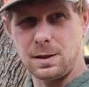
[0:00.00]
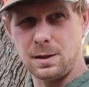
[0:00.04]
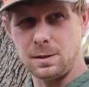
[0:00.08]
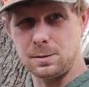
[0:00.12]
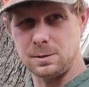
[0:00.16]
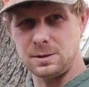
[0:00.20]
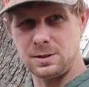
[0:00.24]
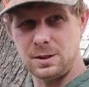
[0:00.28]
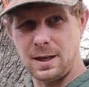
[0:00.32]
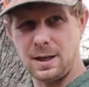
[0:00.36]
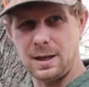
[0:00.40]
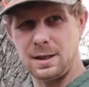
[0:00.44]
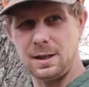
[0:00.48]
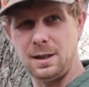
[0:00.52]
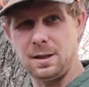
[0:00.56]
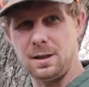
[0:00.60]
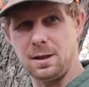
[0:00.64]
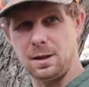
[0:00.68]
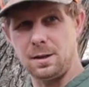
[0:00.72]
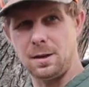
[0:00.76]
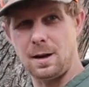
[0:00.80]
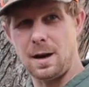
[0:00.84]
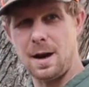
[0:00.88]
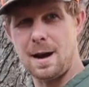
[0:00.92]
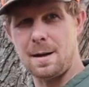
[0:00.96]
it was handy to
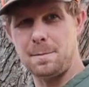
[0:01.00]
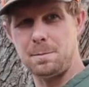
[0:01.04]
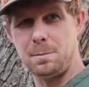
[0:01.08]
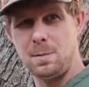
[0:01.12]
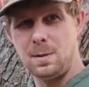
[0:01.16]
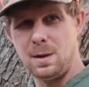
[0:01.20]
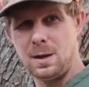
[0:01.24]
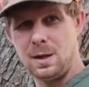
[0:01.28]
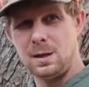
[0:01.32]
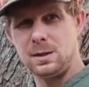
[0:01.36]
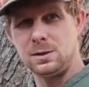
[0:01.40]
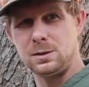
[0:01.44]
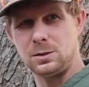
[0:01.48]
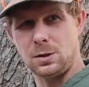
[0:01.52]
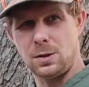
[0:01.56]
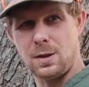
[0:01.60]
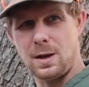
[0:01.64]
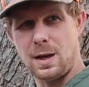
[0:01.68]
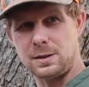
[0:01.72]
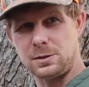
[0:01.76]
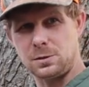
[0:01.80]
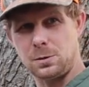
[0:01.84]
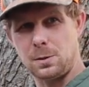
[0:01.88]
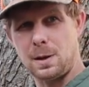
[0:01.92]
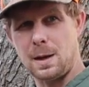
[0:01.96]
grab, so
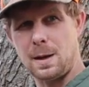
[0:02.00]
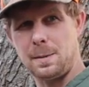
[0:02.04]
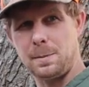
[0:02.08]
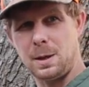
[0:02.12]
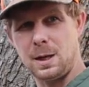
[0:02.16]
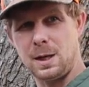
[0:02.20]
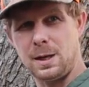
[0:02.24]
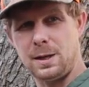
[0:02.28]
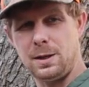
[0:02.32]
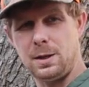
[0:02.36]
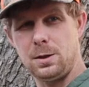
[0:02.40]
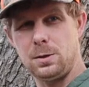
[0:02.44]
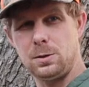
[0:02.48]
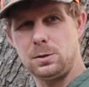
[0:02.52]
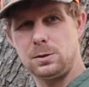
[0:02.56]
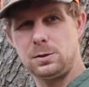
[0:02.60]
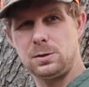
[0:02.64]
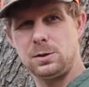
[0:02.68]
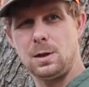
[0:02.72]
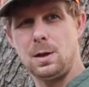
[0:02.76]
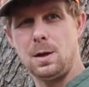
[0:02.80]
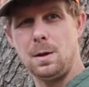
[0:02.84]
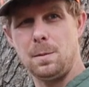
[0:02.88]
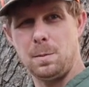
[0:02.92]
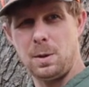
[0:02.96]
that's what I'm going to use.